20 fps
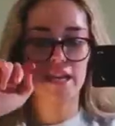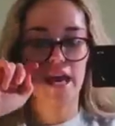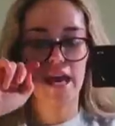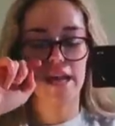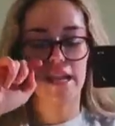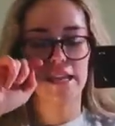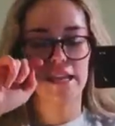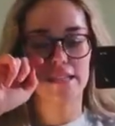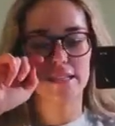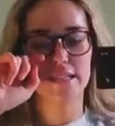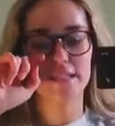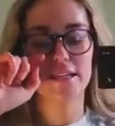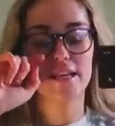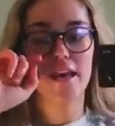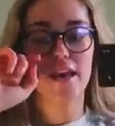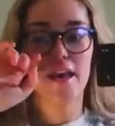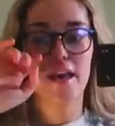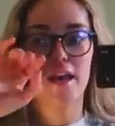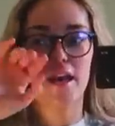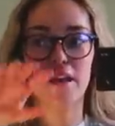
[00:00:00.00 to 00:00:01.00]
and edit
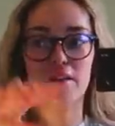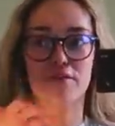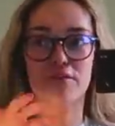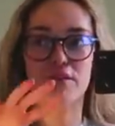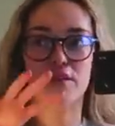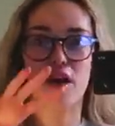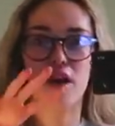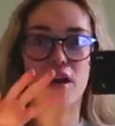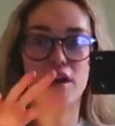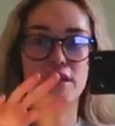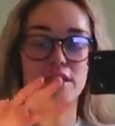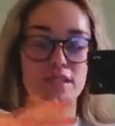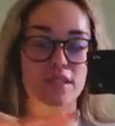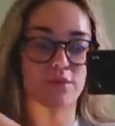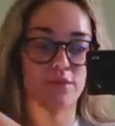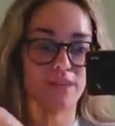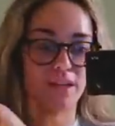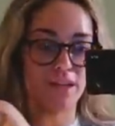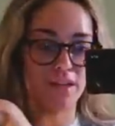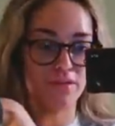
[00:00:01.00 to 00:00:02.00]
a vlog because I
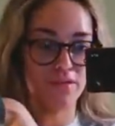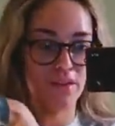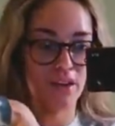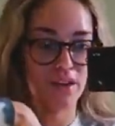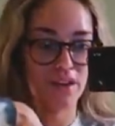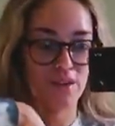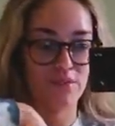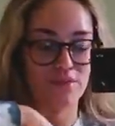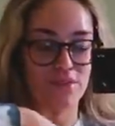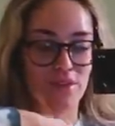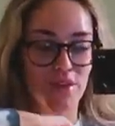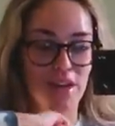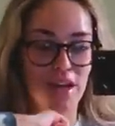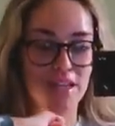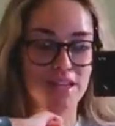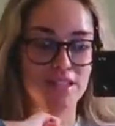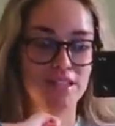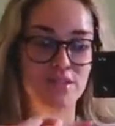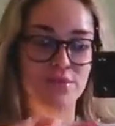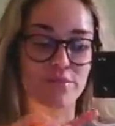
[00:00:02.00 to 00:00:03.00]
want to get a vlog up for you
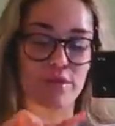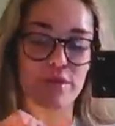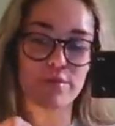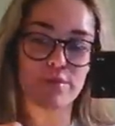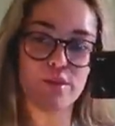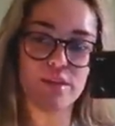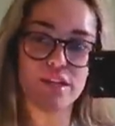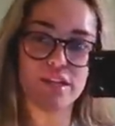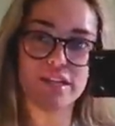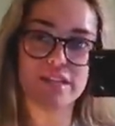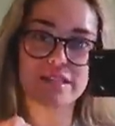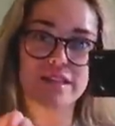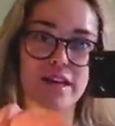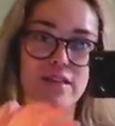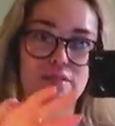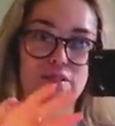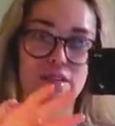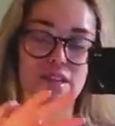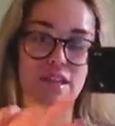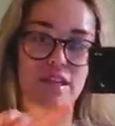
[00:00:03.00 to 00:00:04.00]
guys tomorrow morning because I
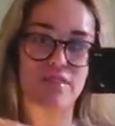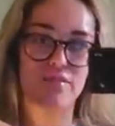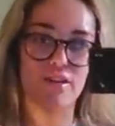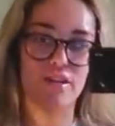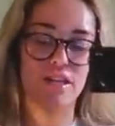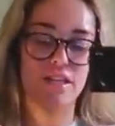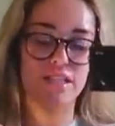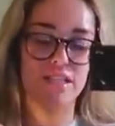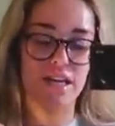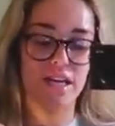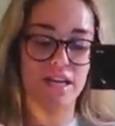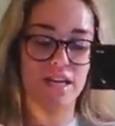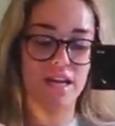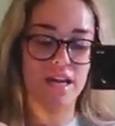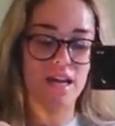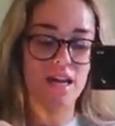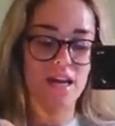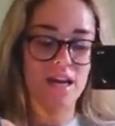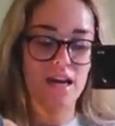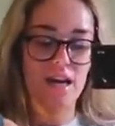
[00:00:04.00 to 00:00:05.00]
have one that I've already done.
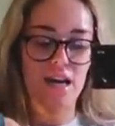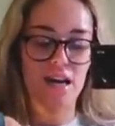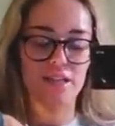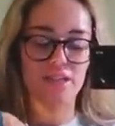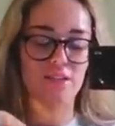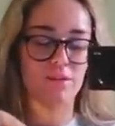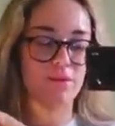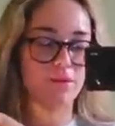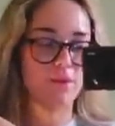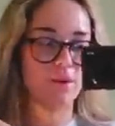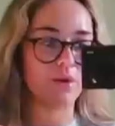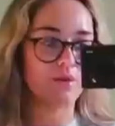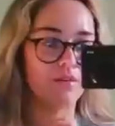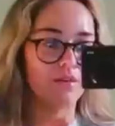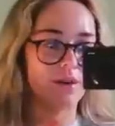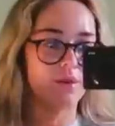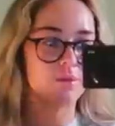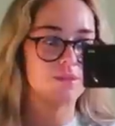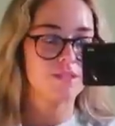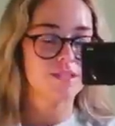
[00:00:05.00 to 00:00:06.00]
I don't know if
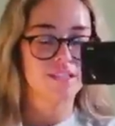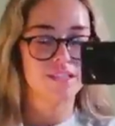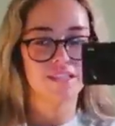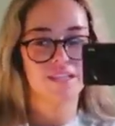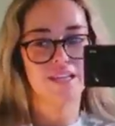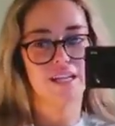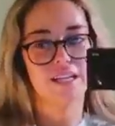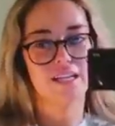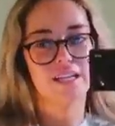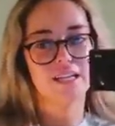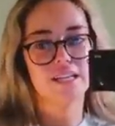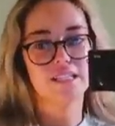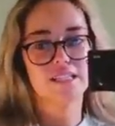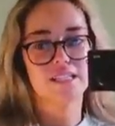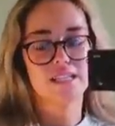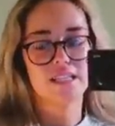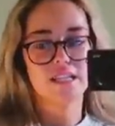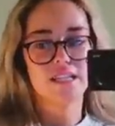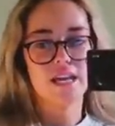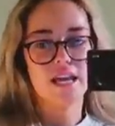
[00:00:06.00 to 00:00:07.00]
I will sit and edit it
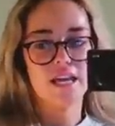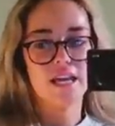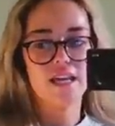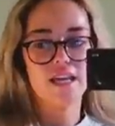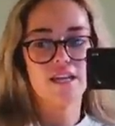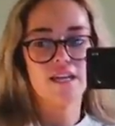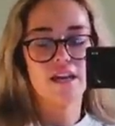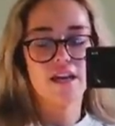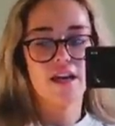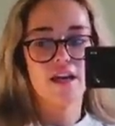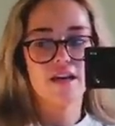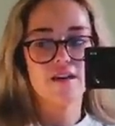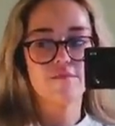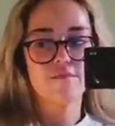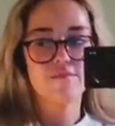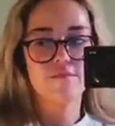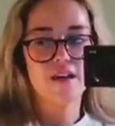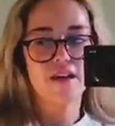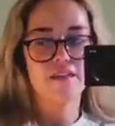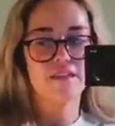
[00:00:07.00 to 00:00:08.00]
tonight.
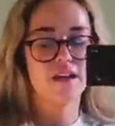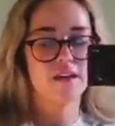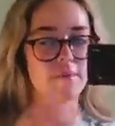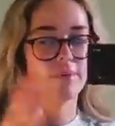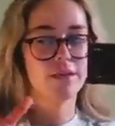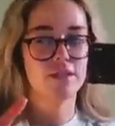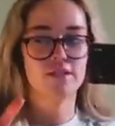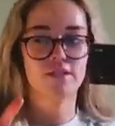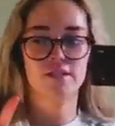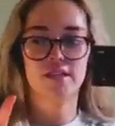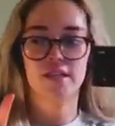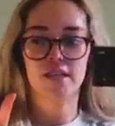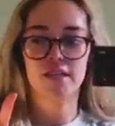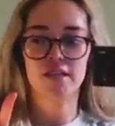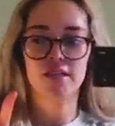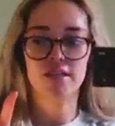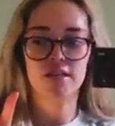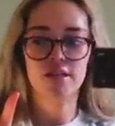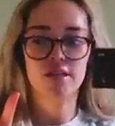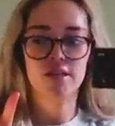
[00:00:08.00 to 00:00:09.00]
Um, I think I might just like